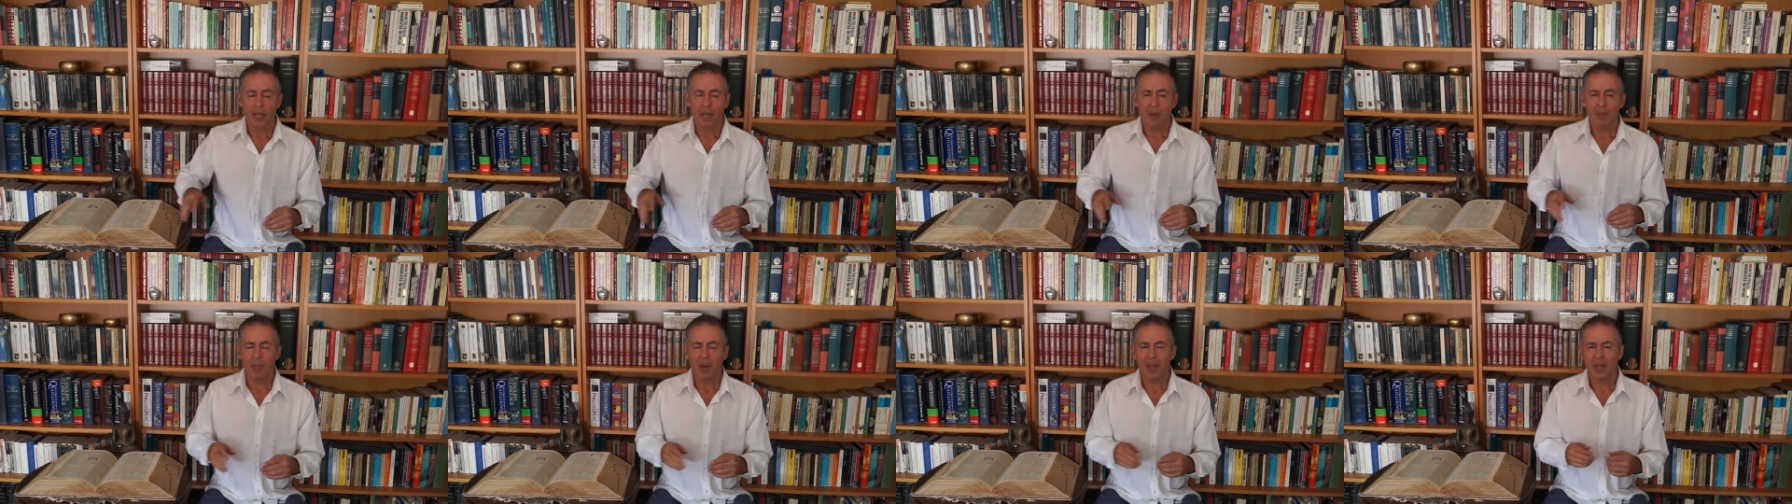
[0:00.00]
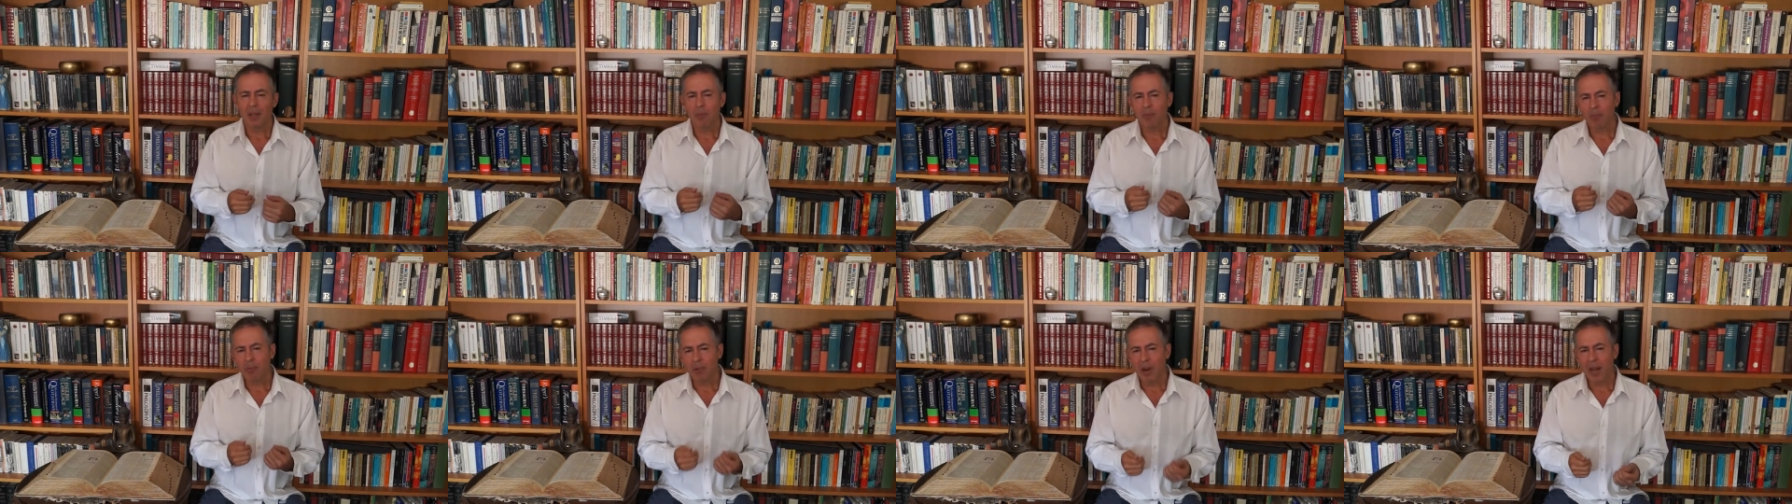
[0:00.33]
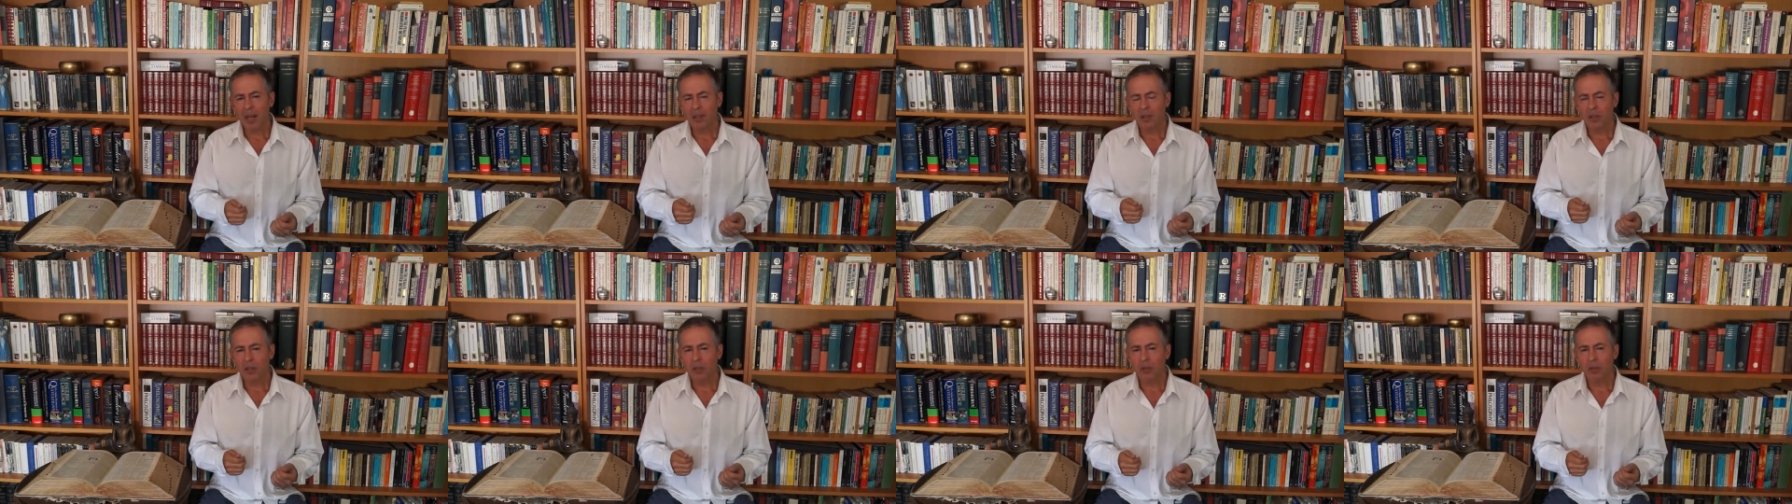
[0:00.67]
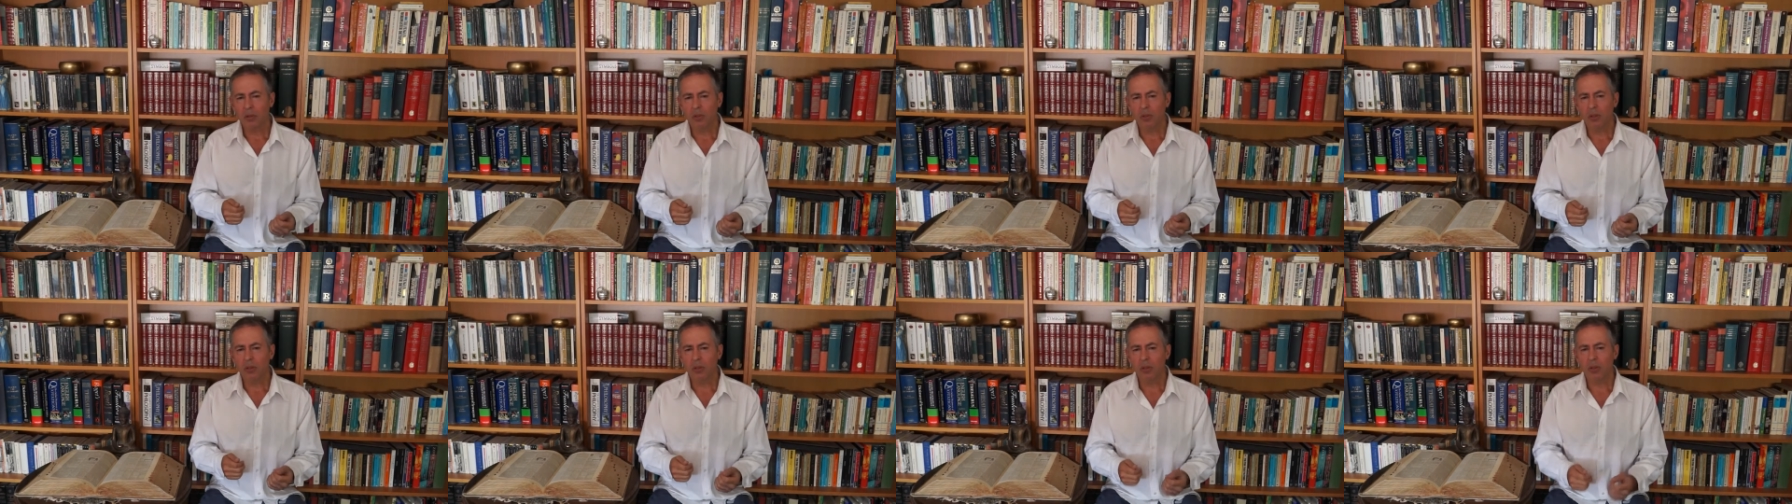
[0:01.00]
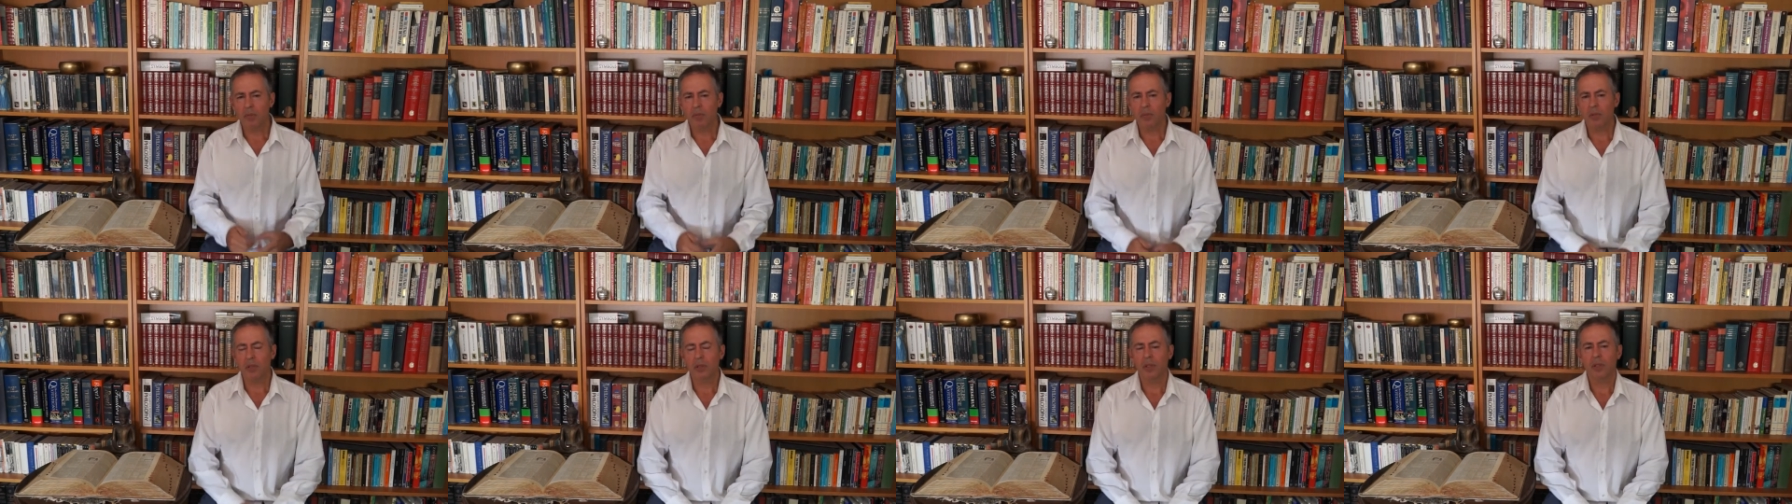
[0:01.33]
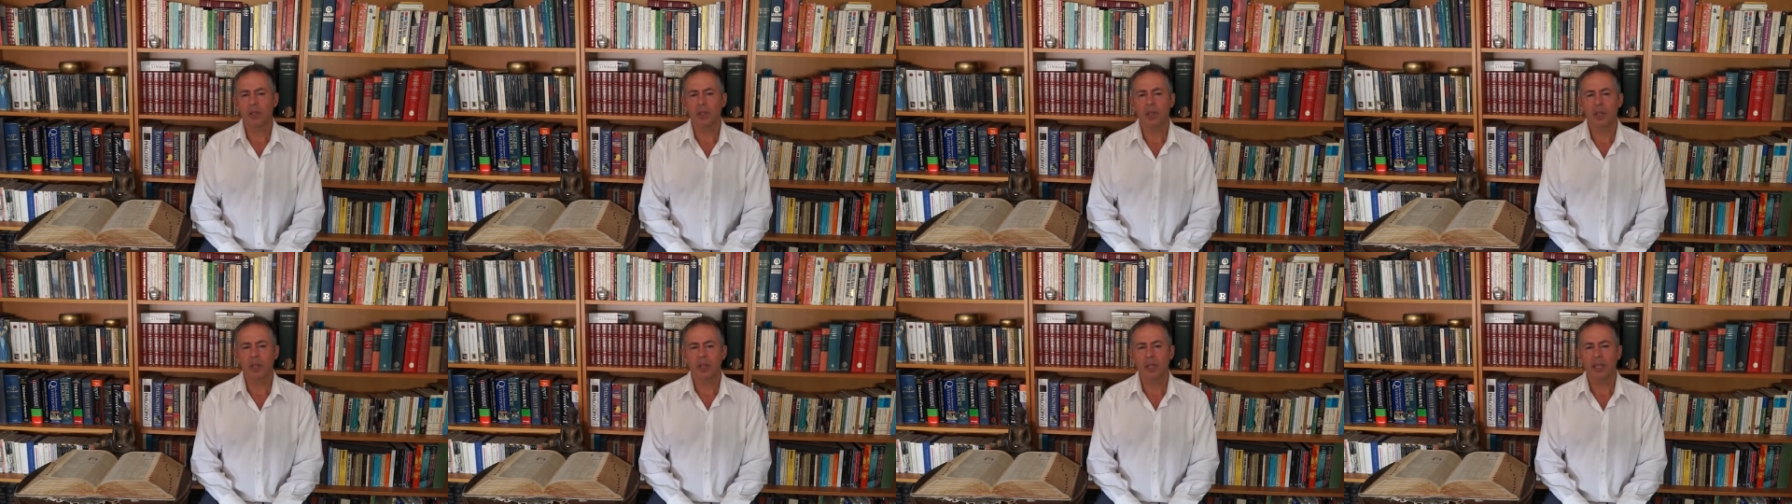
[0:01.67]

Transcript: But in practical terms,